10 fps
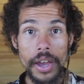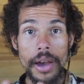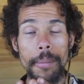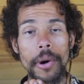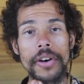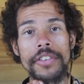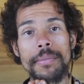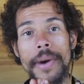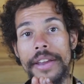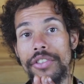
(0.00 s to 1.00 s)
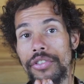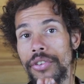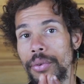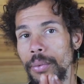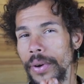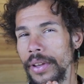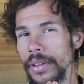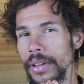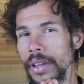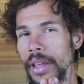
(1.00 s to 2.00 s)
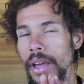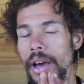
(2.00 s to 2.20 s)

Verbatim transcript: a part of my true will,